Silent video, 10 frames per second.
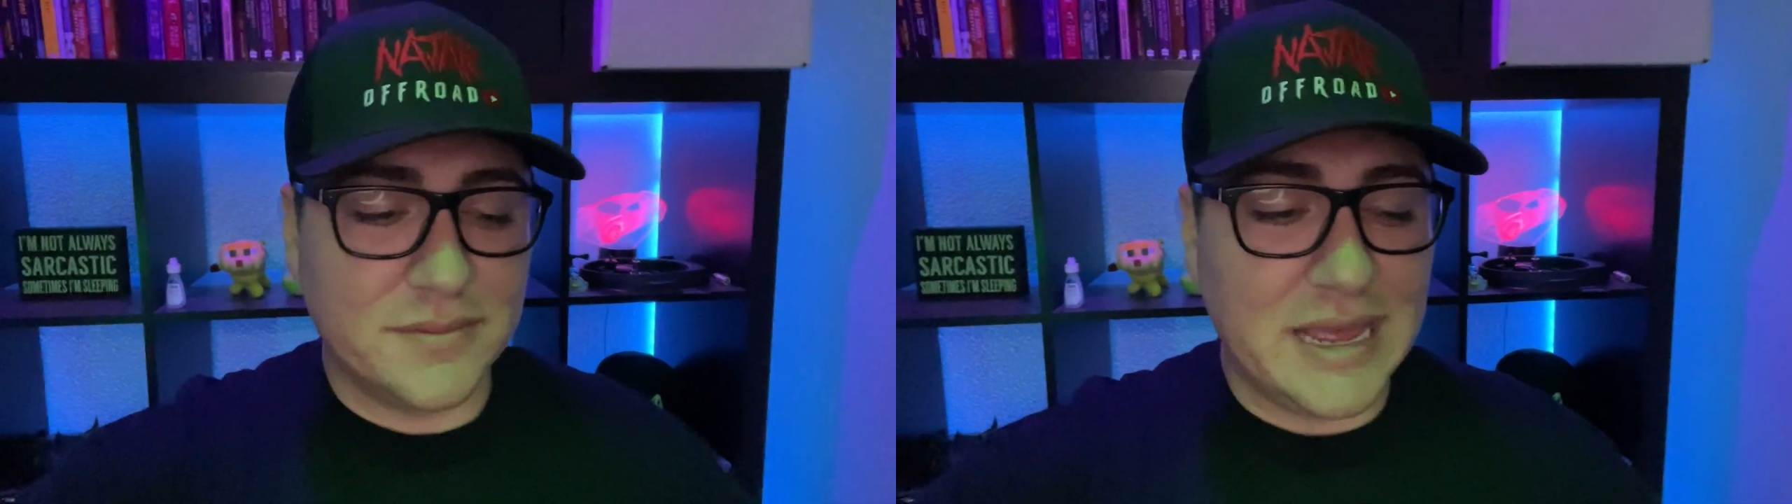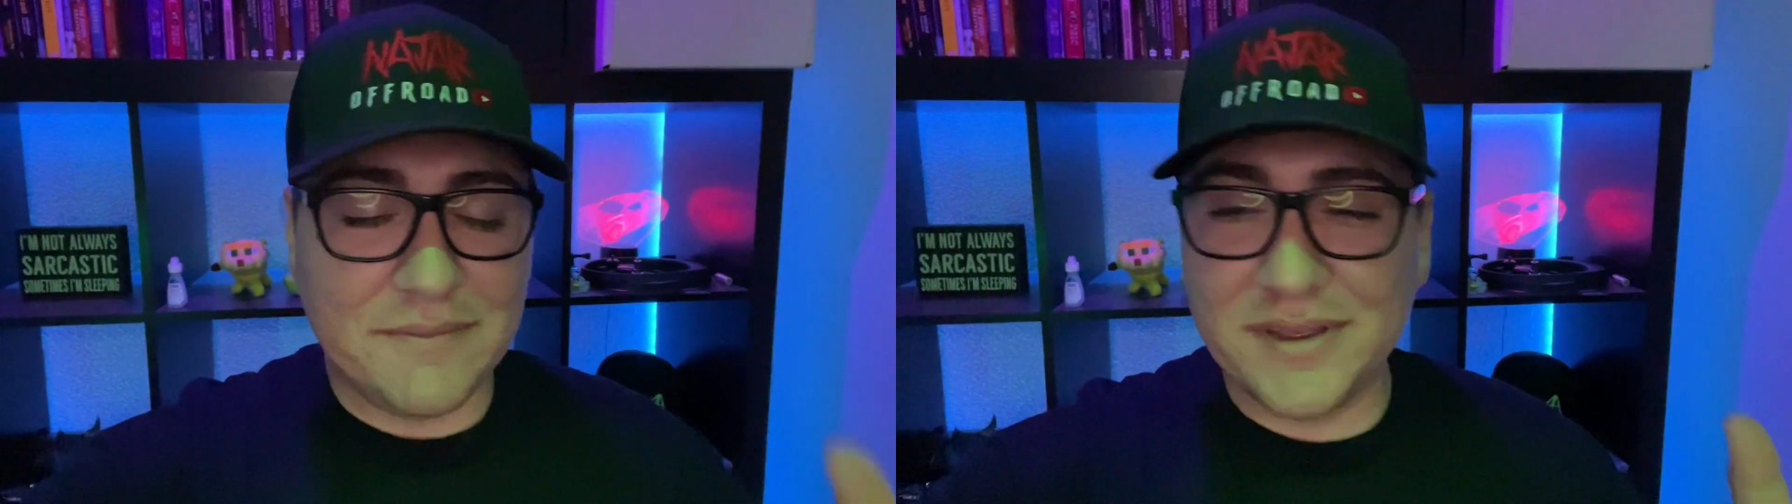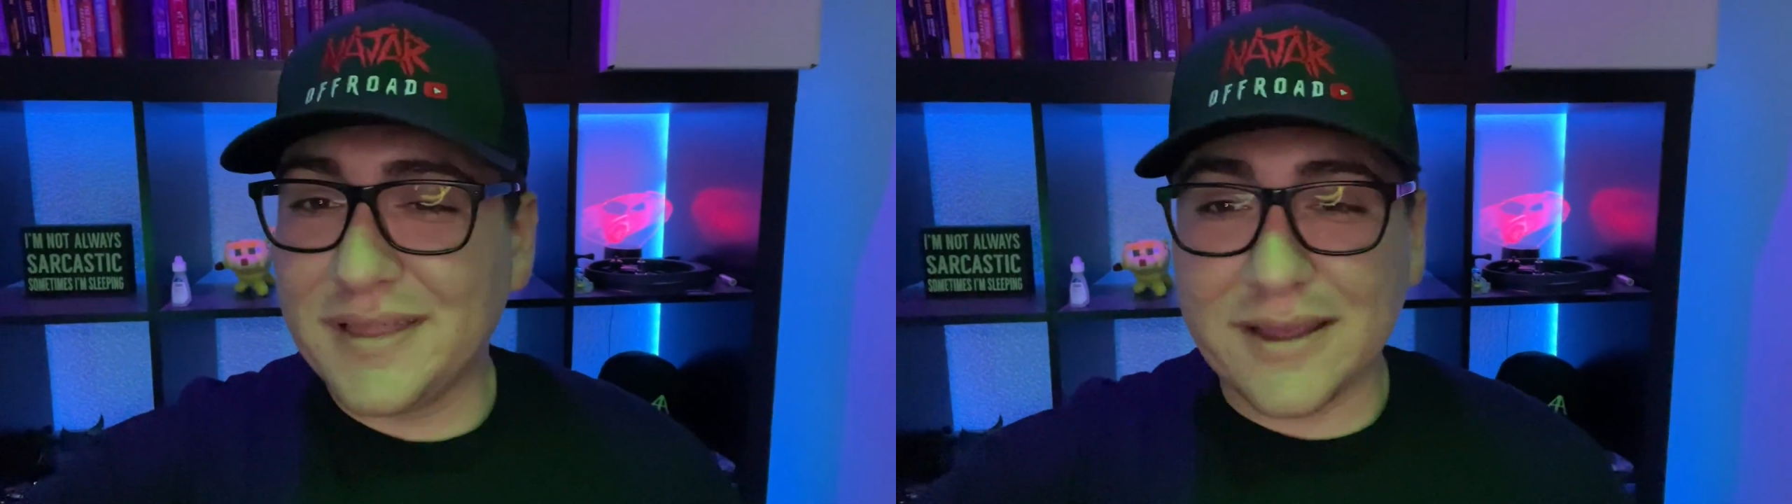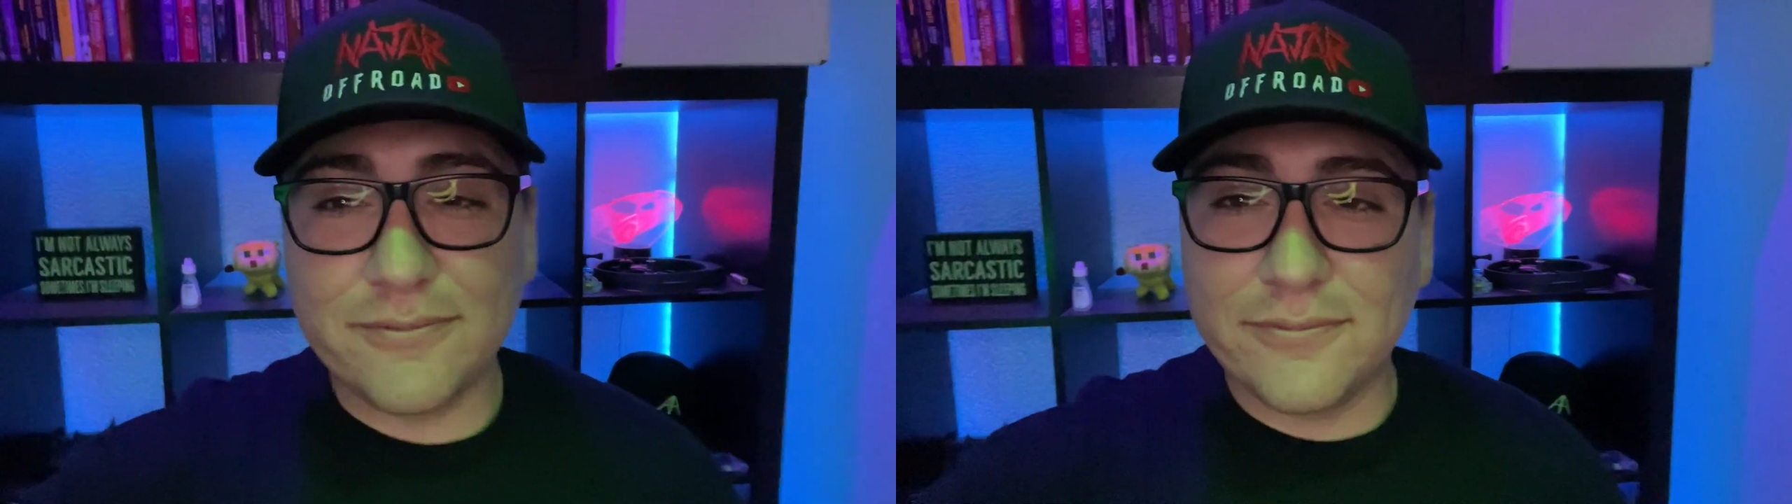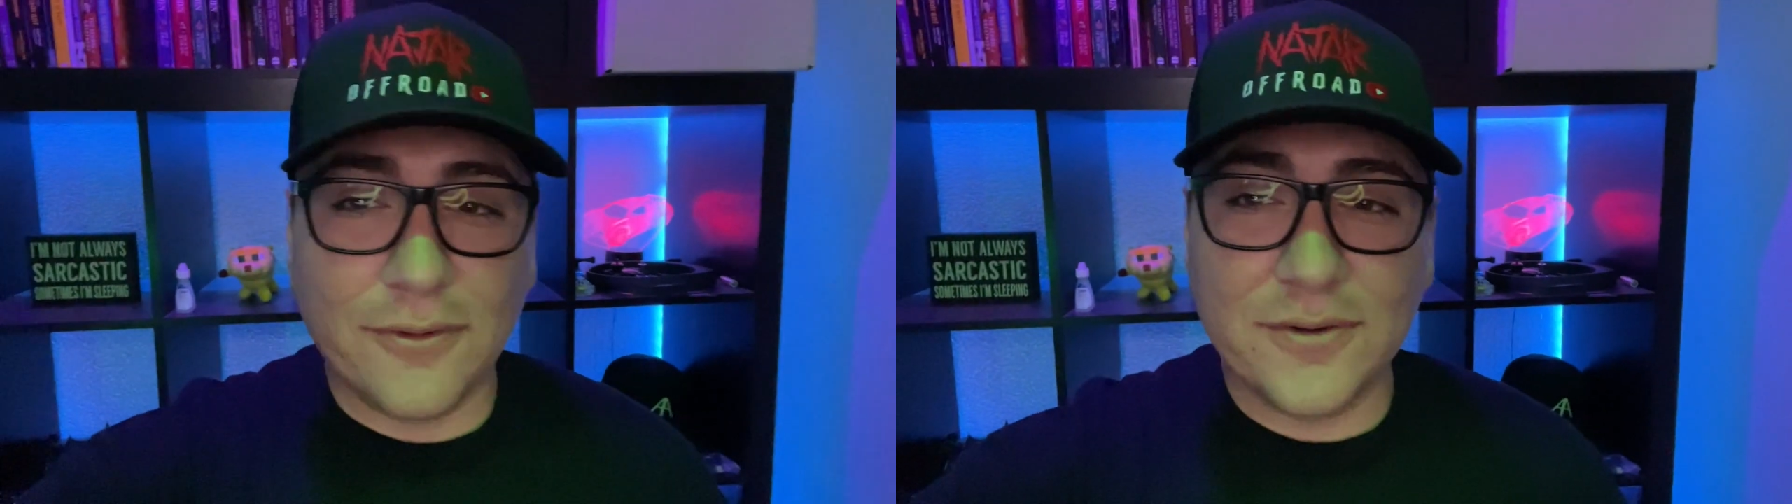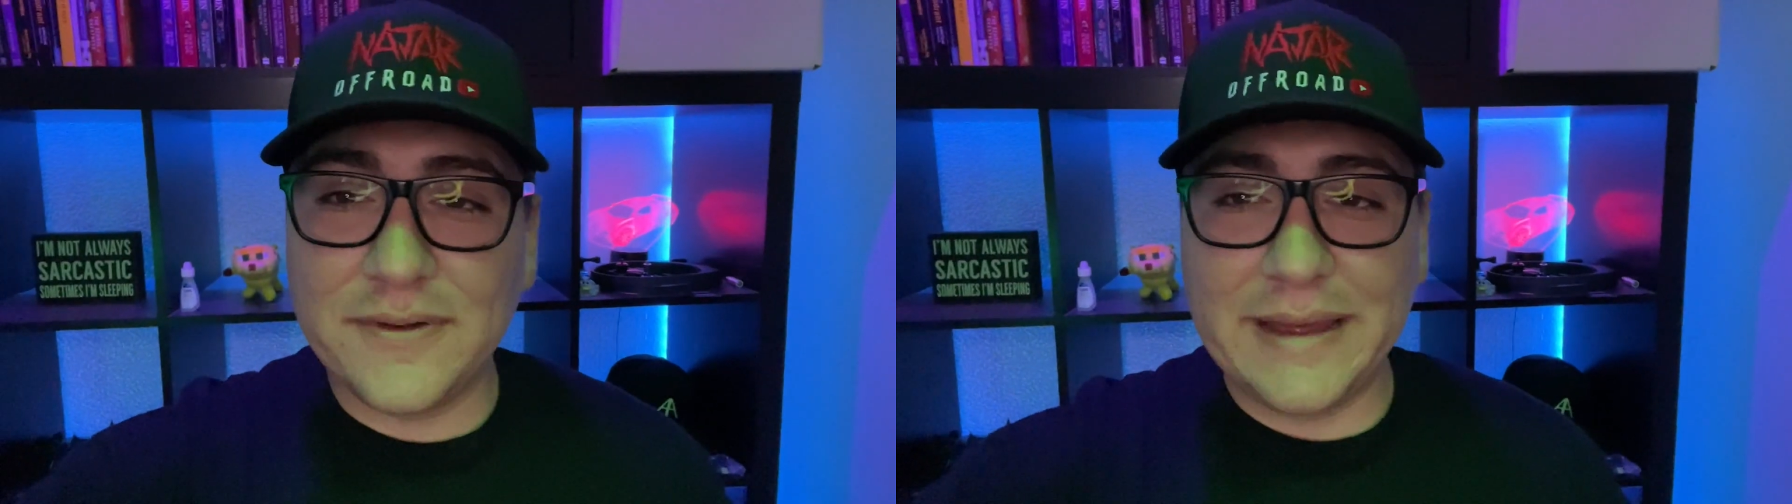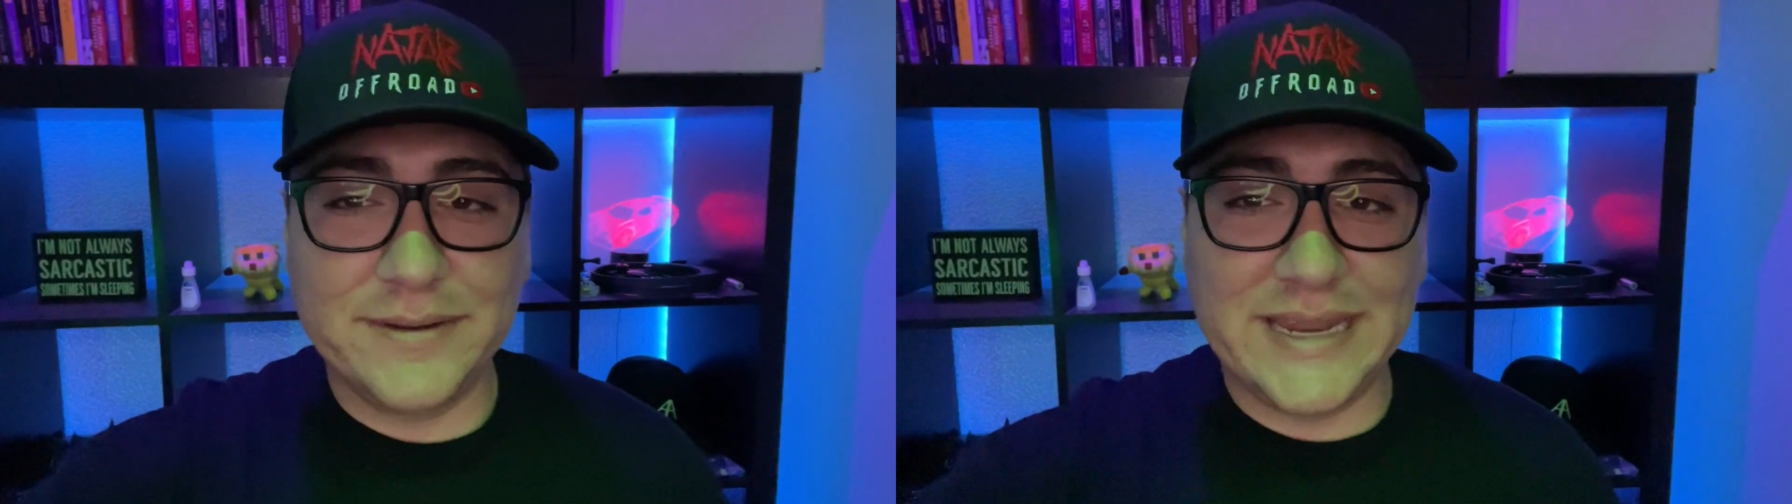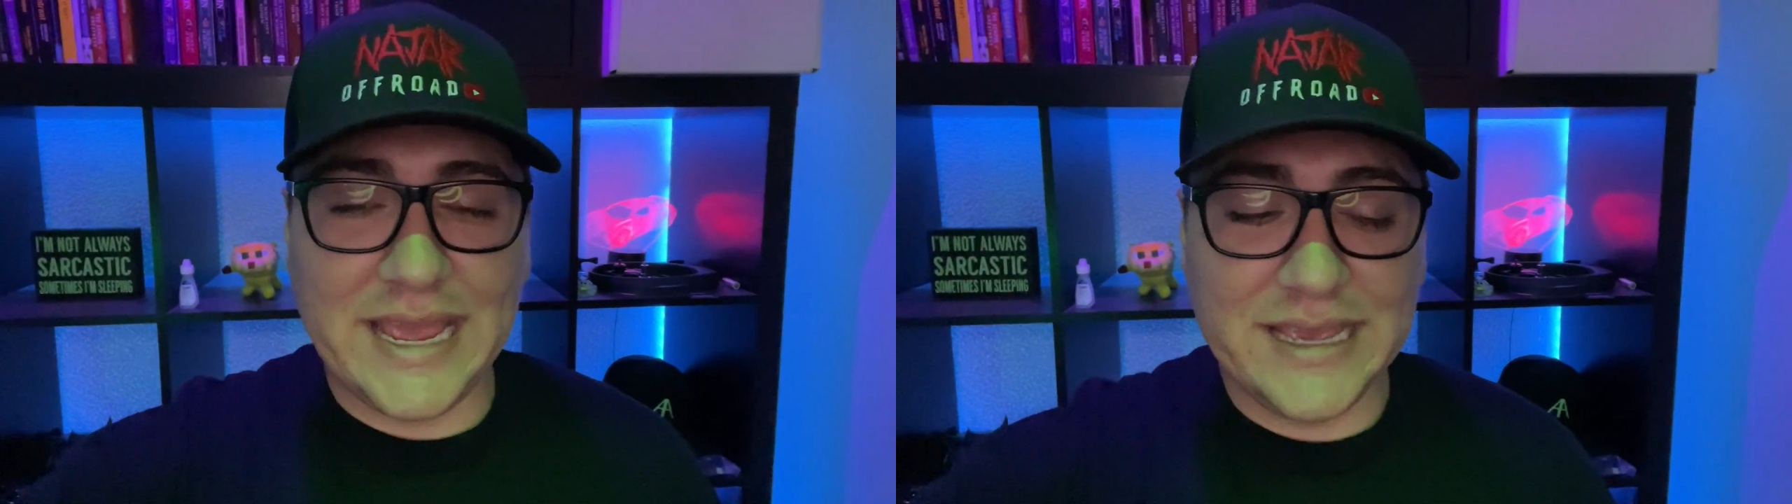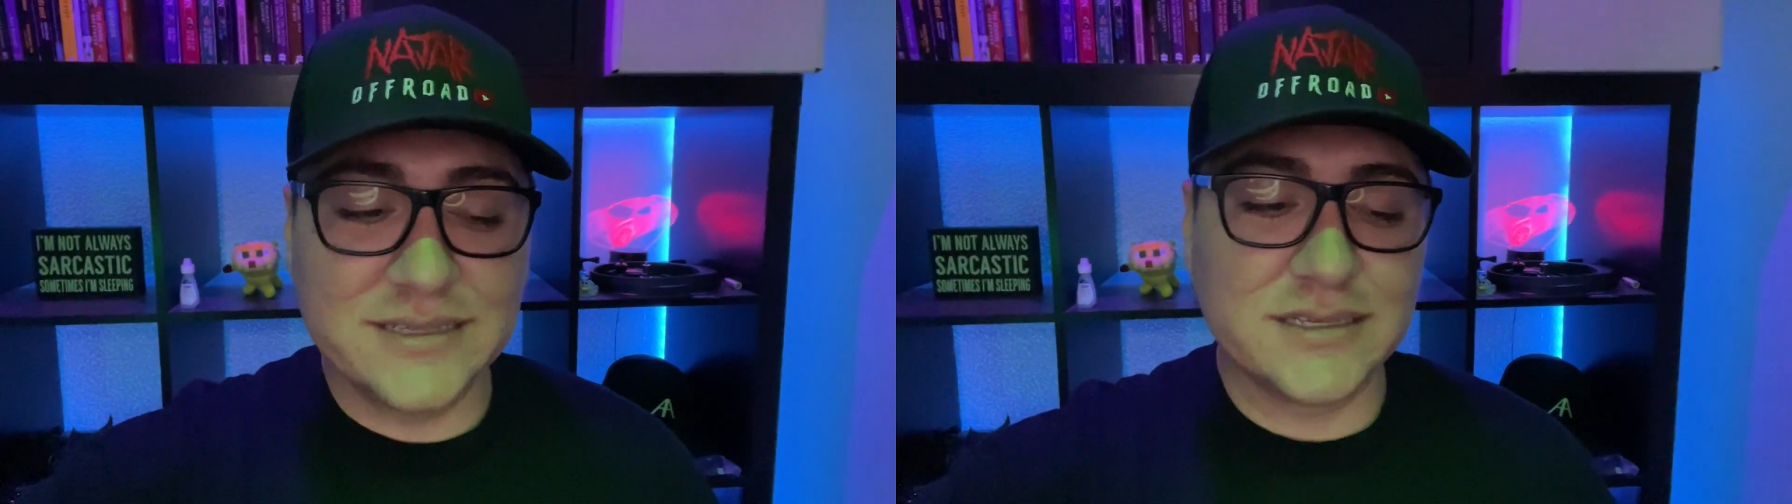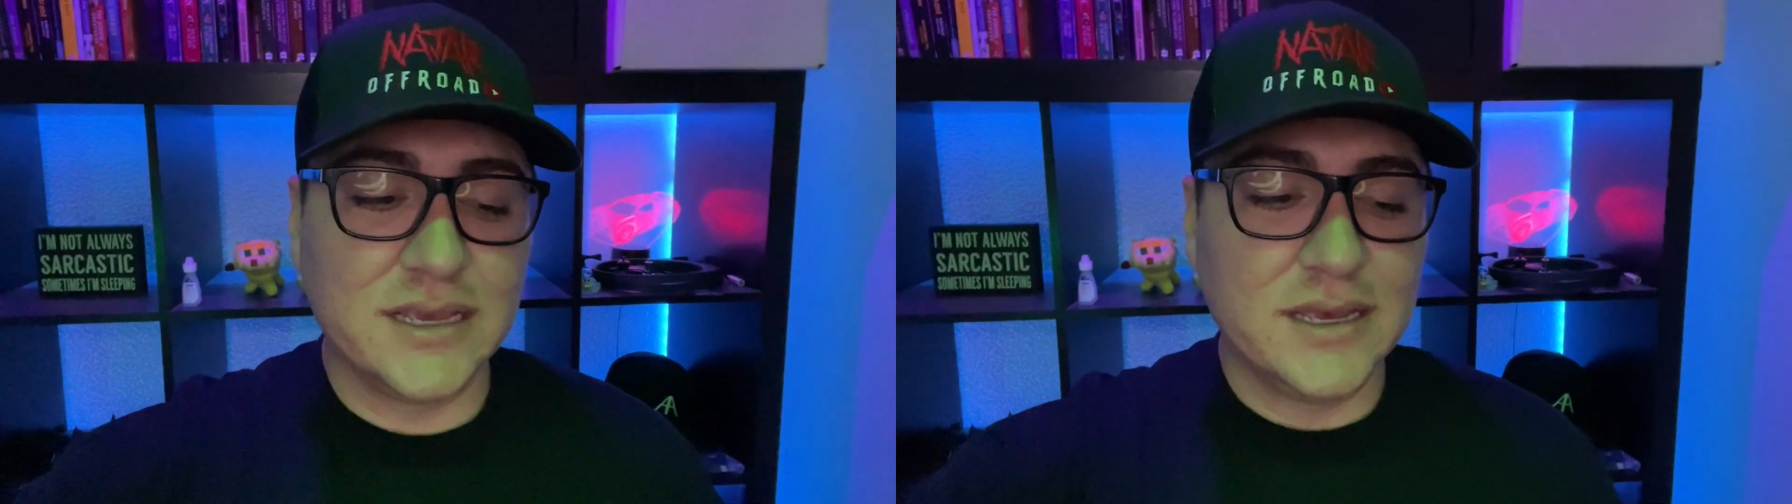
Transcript: every like 4 or 5 days,